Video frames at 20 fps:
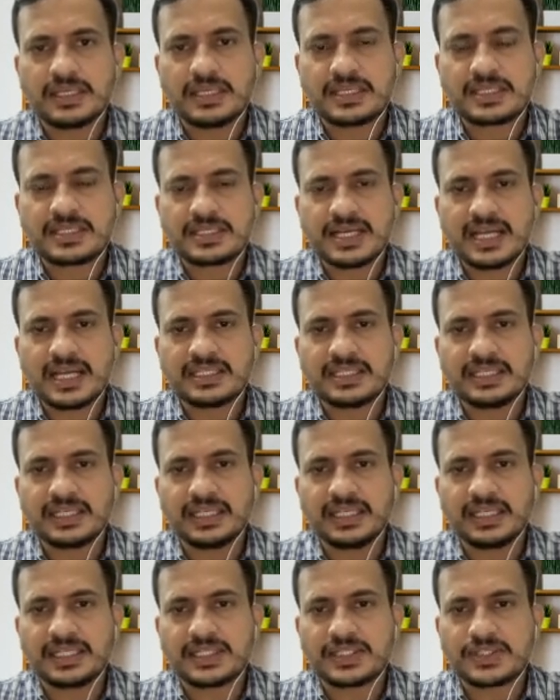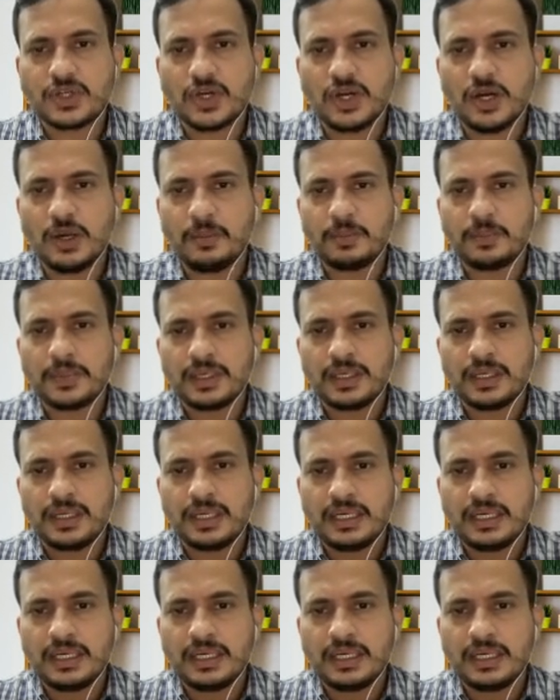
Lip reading: starting, stop,